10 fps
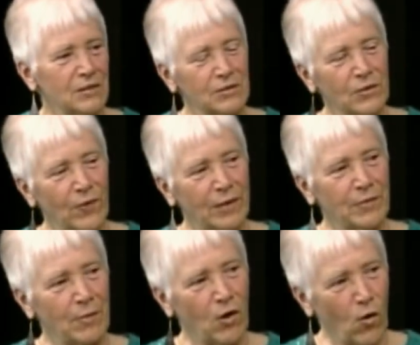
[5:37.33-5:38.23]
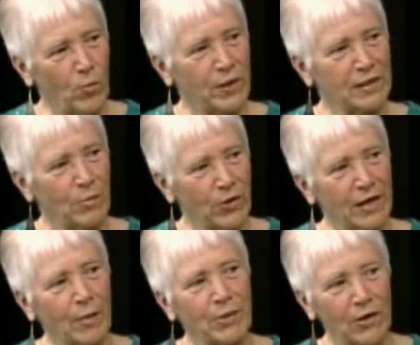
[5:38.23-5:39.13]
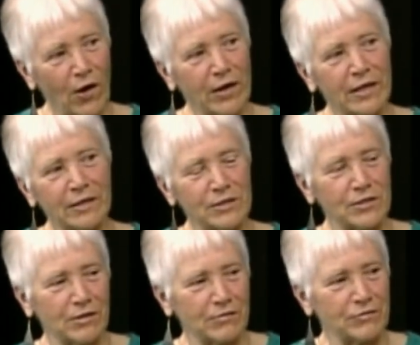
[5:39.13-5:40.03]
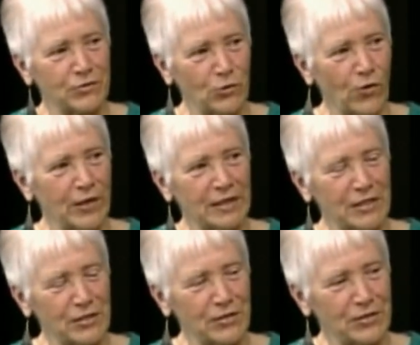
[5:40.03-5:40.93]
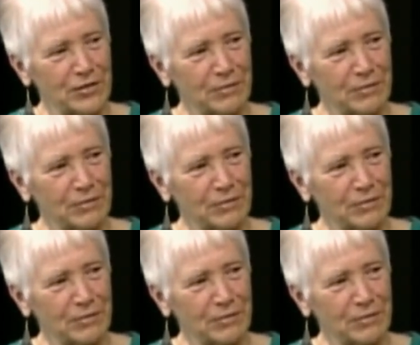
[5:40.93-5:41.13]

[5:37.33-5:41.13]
I'm hoping to bring up an audience of story listeners.